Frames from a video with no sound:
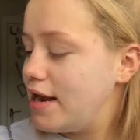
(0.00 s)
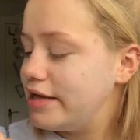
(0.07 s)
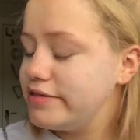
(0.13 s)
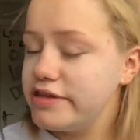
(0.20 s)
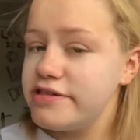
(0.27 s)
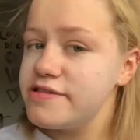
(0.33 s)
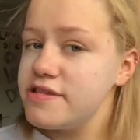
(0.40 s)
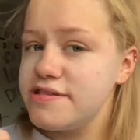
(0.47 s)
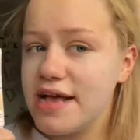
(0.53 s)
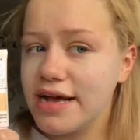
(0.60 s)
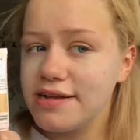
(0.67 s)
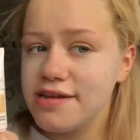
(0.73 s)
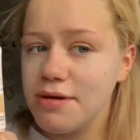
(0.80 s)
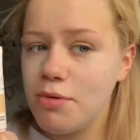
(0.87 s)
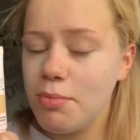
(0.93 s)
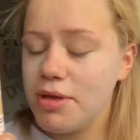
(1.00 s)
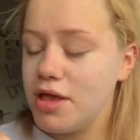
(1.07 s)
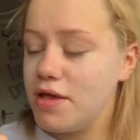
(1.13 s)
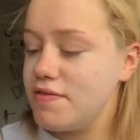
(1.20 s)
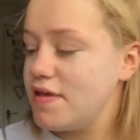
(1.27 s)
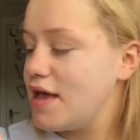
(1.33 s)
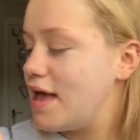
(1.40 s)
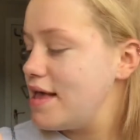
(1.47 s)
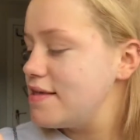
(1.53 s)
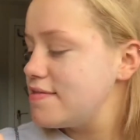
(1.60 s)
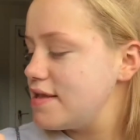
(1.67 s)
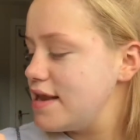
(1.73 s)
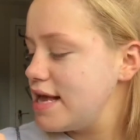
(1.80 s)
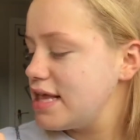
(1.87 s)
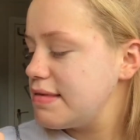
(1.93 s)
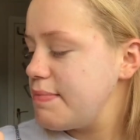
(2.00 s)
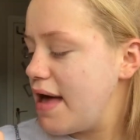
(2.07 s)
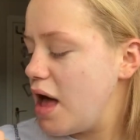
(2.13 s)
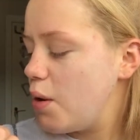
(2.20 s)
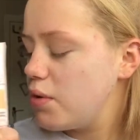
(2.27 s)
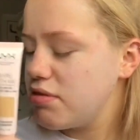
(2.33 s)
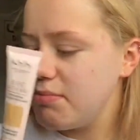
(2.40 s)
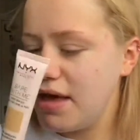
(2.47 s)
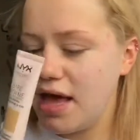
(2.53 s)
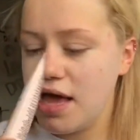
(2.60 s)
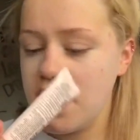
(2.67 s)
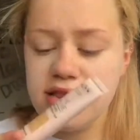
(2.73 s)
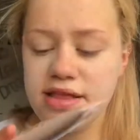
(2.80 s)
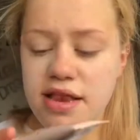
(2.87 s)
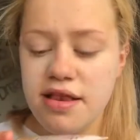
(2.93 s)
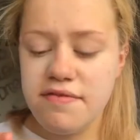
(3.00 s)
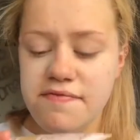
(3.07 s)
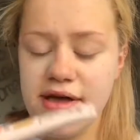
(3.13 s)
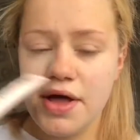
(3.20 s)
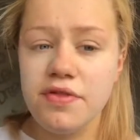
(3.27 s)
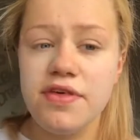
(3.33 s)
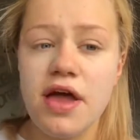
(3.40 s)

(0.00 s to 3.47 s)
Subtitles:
This is the second time I'll be using it. It's the NYX Bear With Me Tinted Veil.